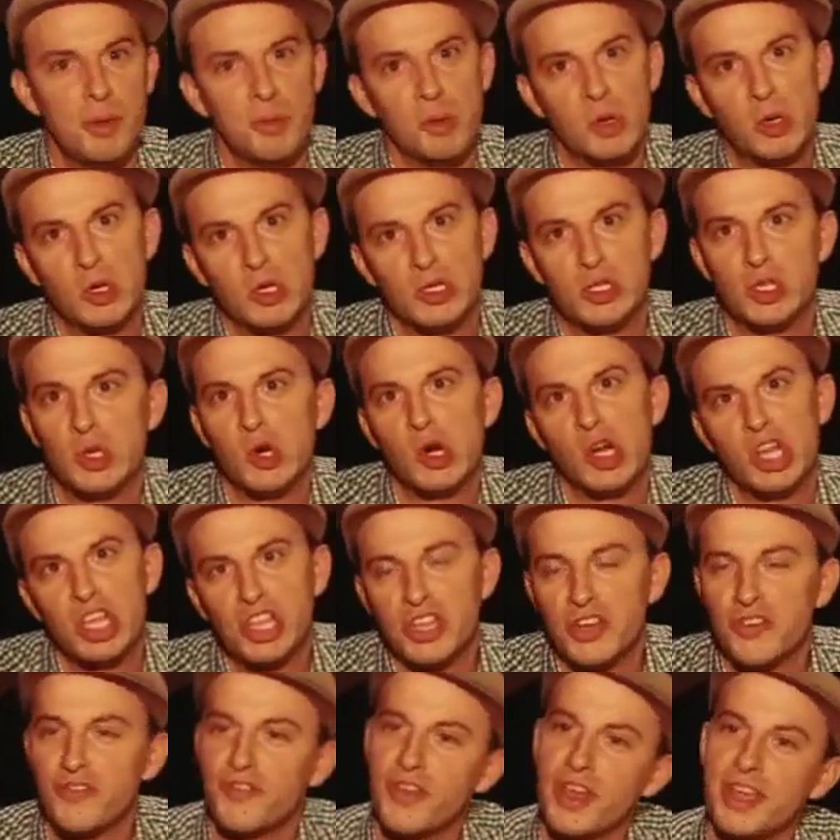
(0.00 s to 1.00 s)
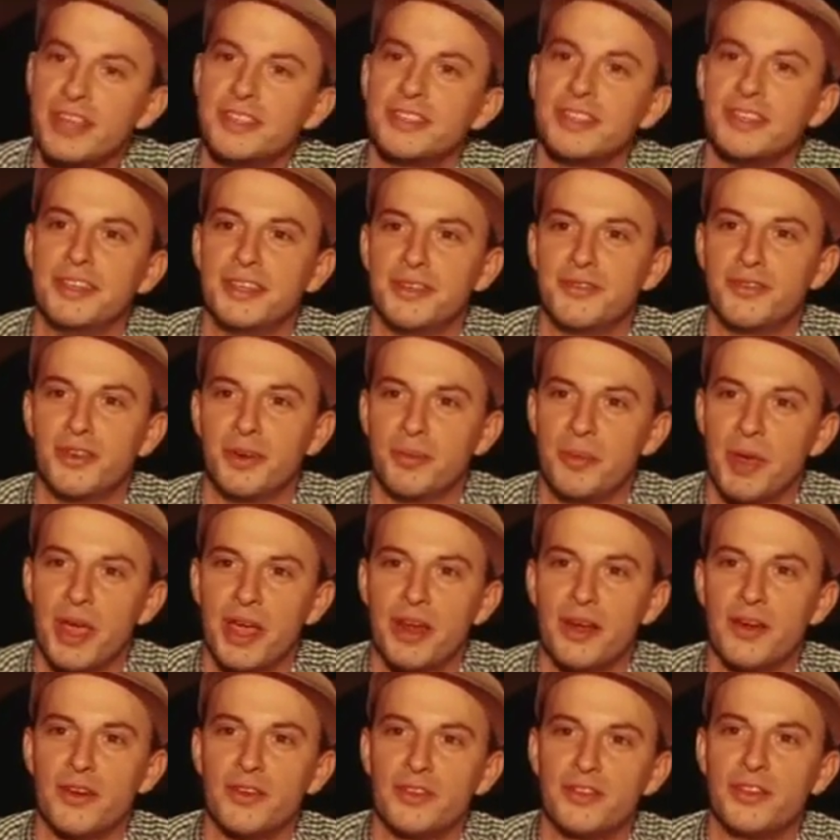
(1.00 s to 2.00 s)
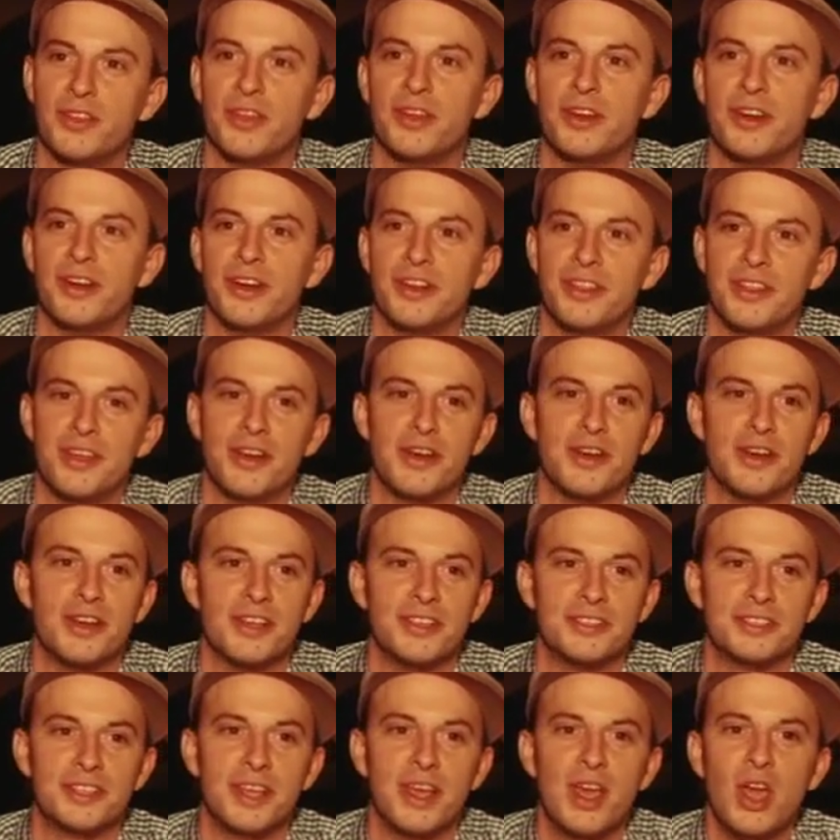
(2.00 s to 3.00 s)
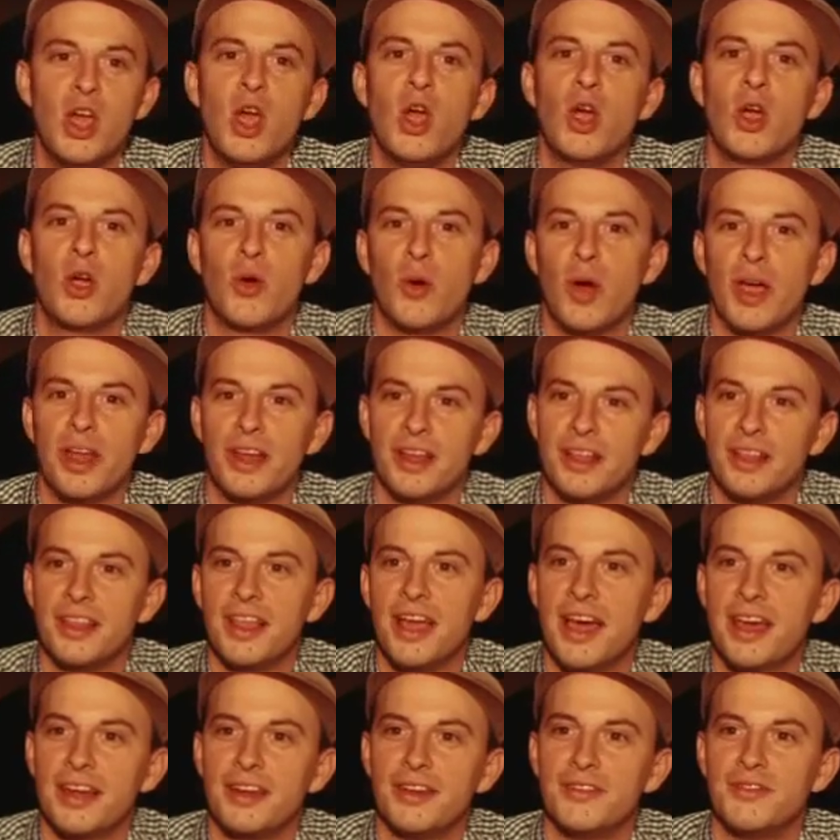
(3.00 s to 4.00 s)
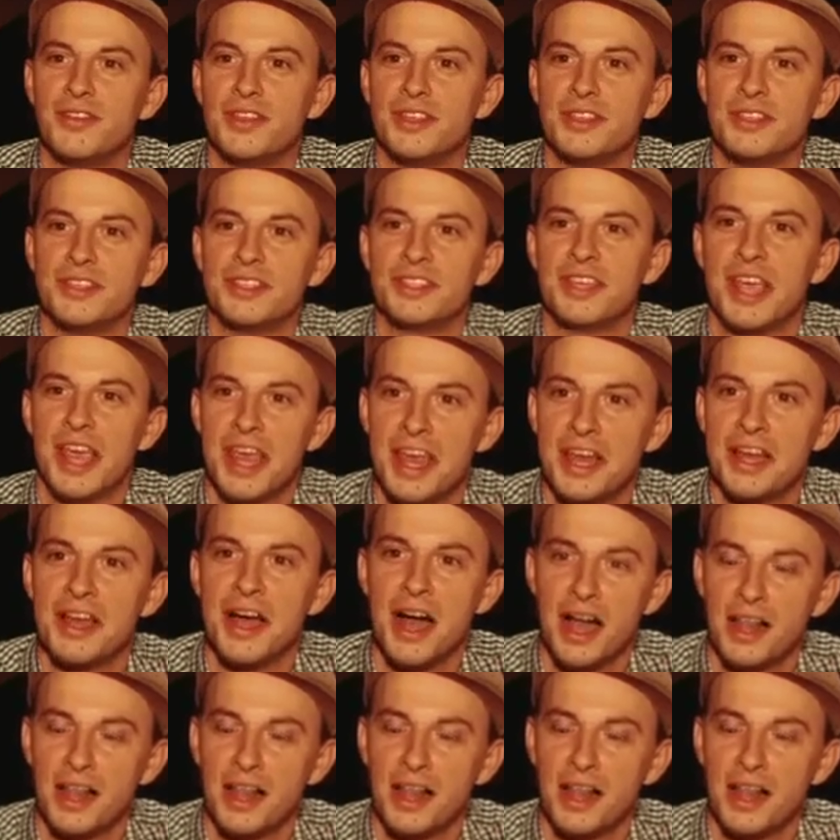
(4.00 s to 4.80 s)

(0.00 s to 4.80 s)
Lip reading: people contorting their face in different manners. There is quite a lot of insane